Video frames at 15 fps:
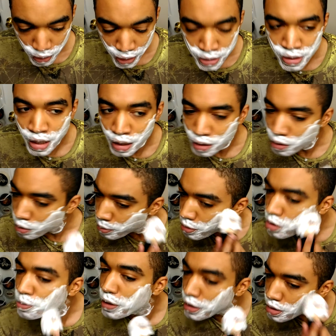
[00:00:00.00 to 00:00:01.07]
It's got a little bit of
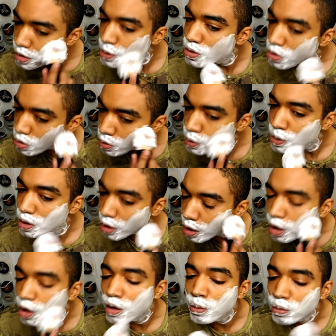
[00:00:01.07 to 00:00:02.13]
spiciness to it.
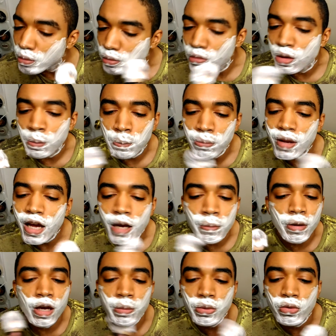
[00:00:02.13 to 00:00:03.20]
The
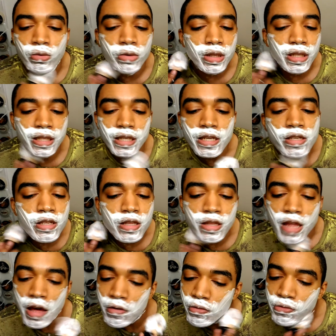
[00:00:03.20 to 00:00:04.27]
black pepper really
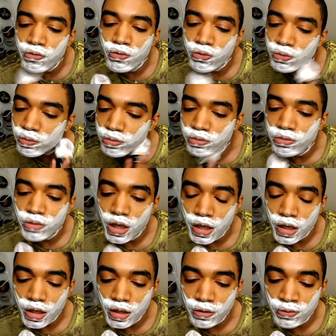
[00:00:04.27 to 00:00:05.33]
isn't that
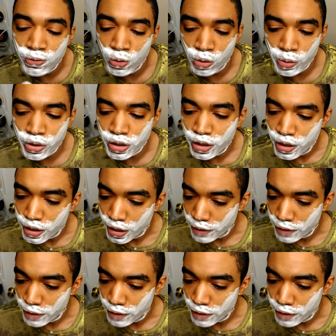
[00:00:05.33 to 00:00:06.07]
forward.